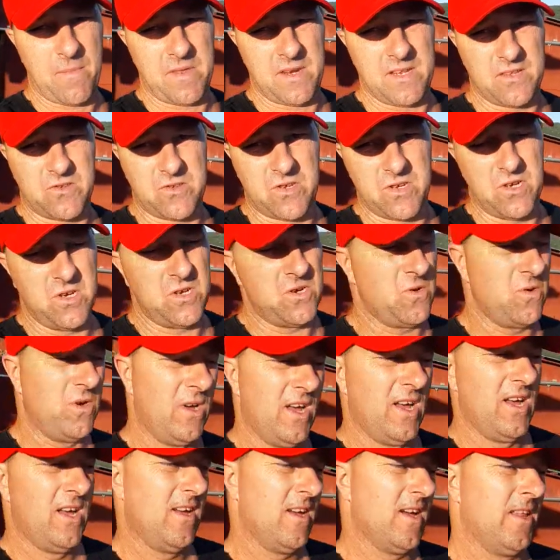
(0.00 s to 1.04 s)
in too.
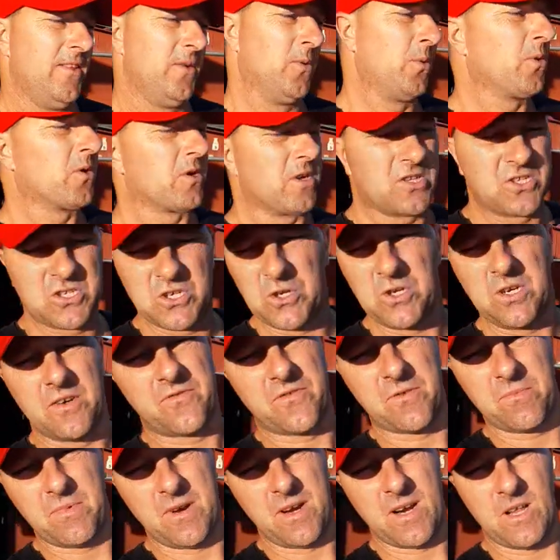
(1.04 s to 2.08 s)
Then we're going to tune it
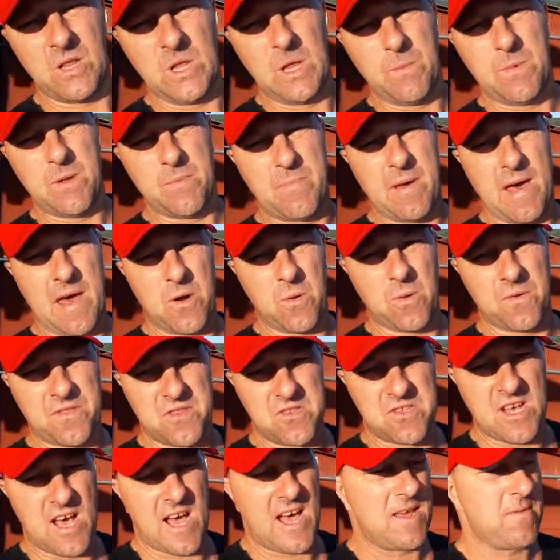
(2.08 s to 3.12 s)
from there a little bit better with
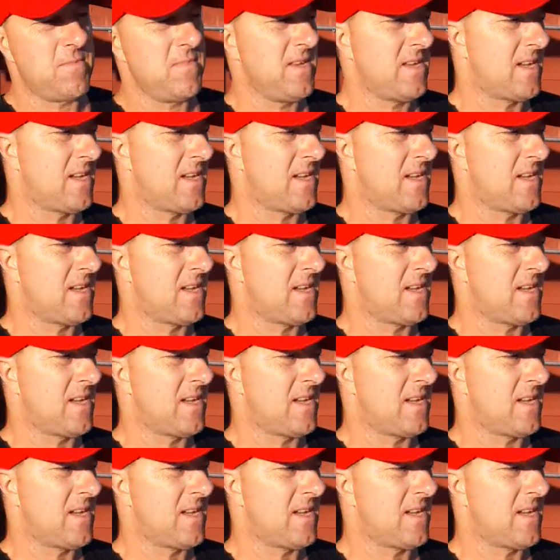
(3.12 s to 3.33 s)
the timing,